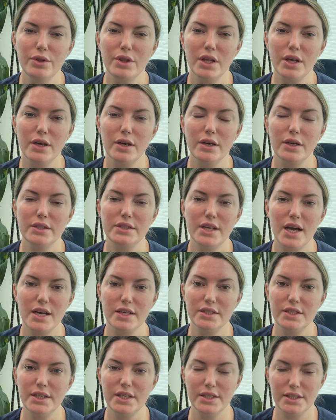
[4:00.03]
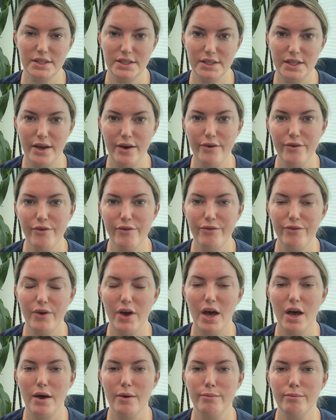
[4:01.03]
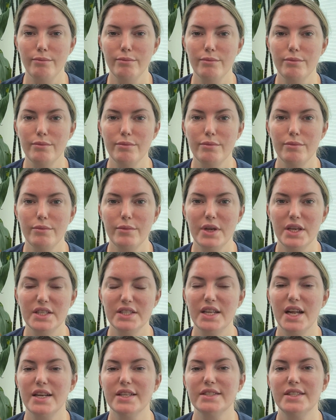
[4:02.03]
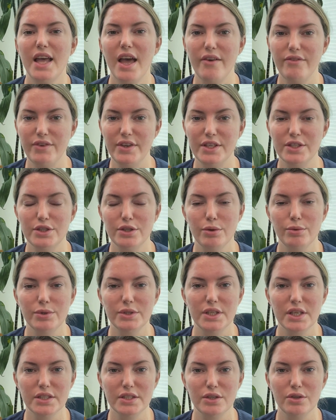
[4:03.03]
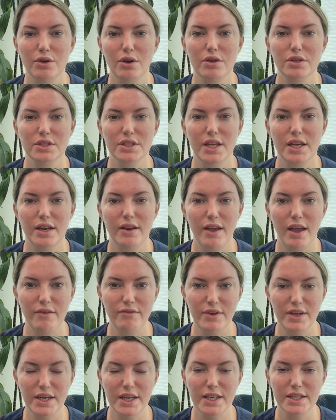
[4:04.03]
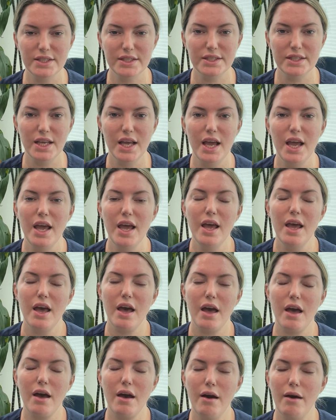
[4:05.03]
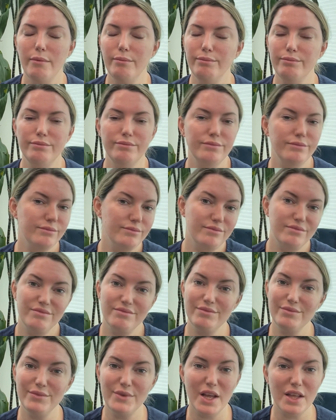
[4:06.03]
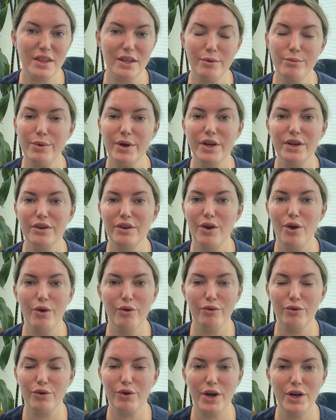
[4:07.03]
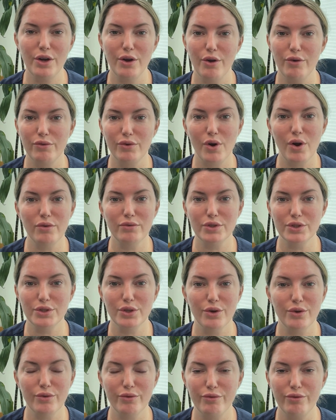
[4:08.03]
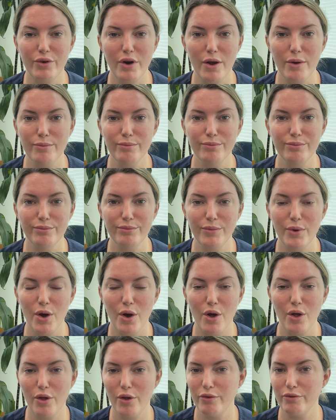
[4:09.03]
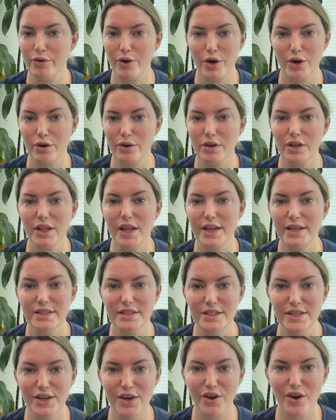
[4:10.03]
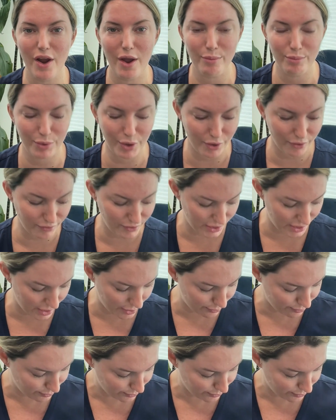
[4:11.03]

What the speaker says: The toxin itself is not as heavy, so it doesn't cause a lot of heaviness. Nothing but a great overall result from all of our clients here at PuraVida.